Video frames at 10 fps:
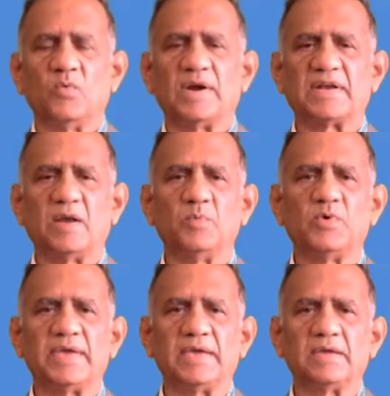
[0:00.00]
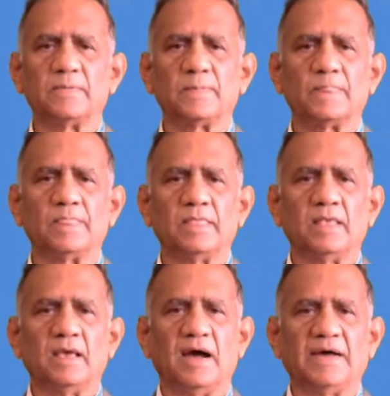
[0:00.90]
Vadlamudi,
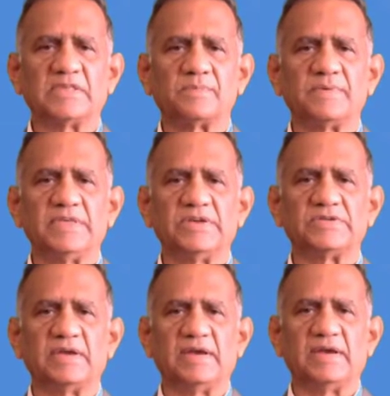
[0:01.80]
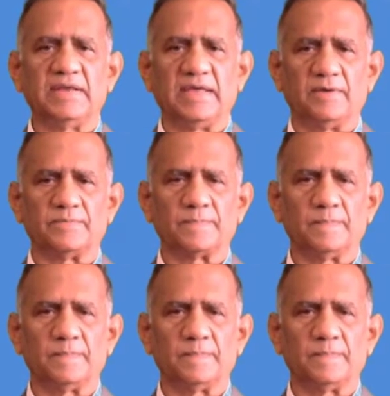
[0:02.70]
Andhra Pradesh, India,